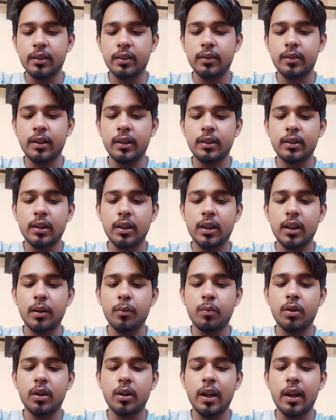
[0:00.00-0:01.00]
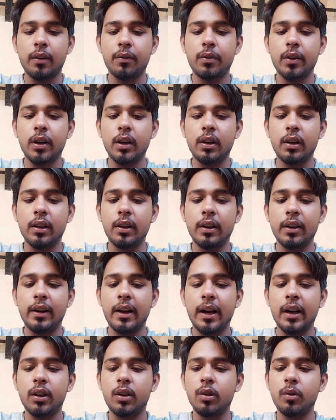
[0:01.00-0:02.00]
Such a keyboard can feel
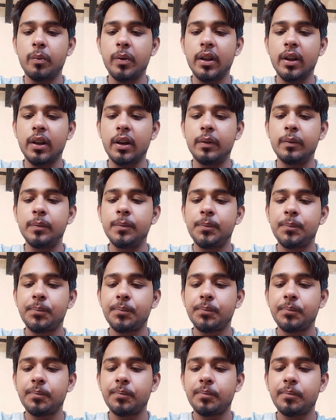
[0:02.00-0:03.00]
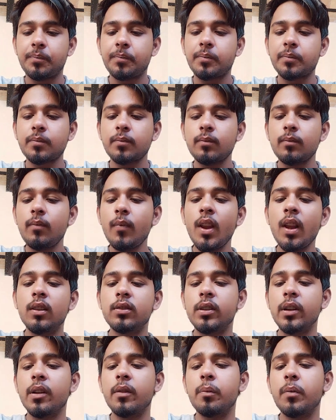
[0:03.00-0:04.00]
dead to become.
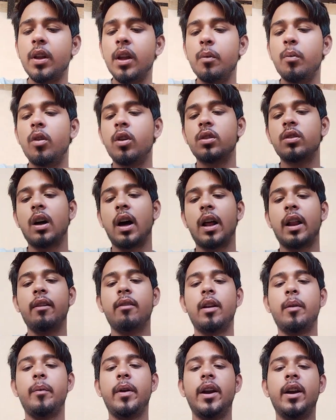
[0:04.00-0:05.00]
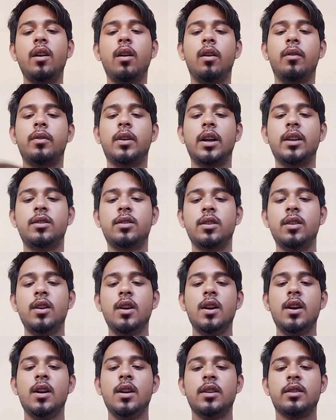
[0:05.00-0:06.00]
Some keyboards are even made of touch
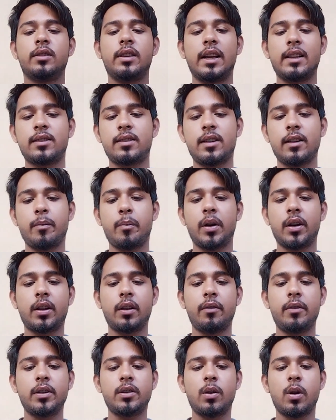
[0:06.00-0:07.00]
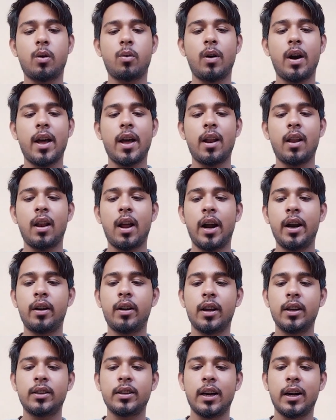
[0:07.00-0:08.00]
sensitive button which require a light
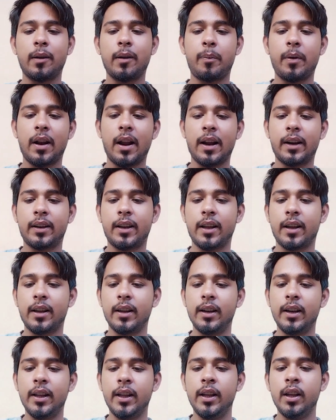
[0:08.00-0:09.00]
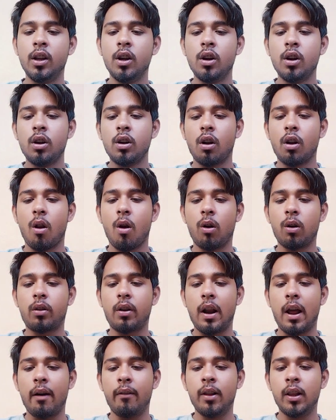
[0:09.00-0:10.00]
touch and practically no
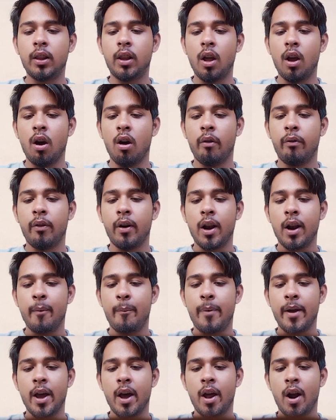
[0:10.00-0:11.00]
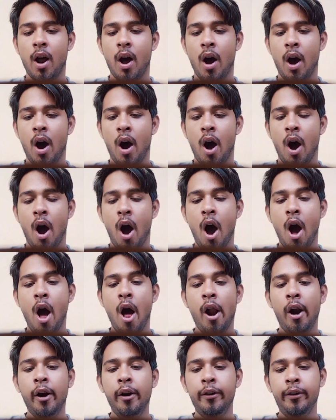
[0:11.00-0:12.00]
travel. They often appear a
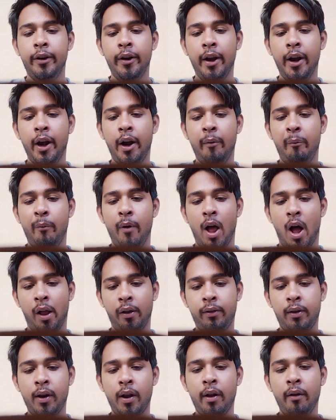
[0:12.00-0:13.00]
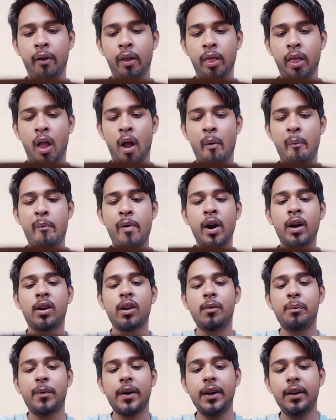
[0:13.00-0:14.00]
sheet plastic with a
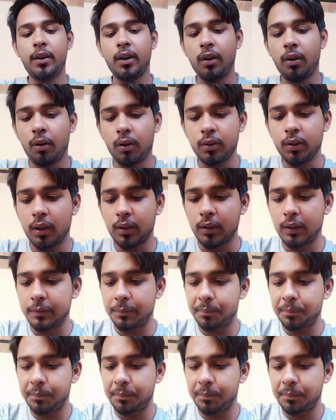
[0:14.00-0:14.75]
button printed on them.